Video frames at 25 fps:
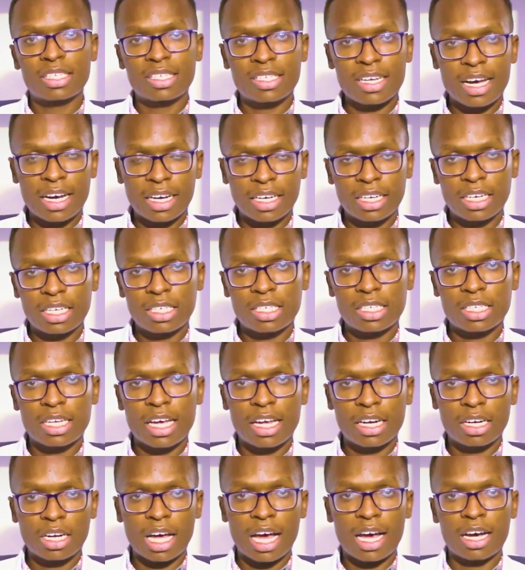target
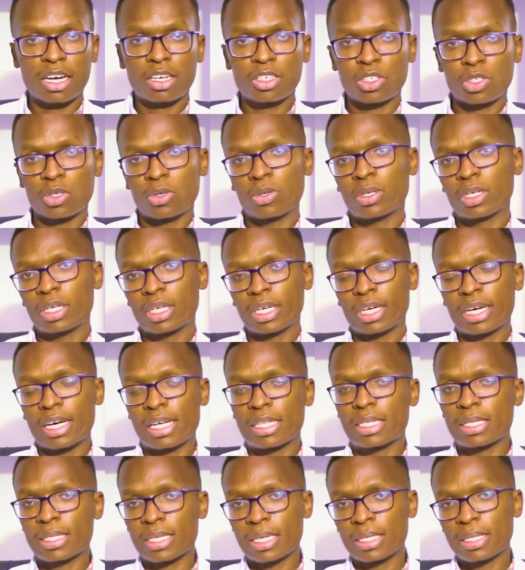and act on
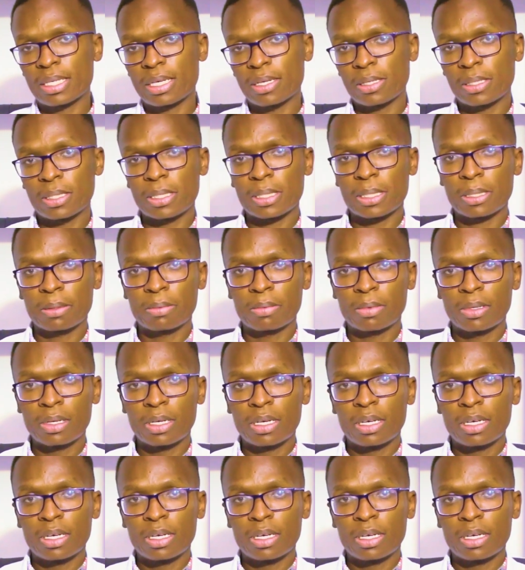cancer cells.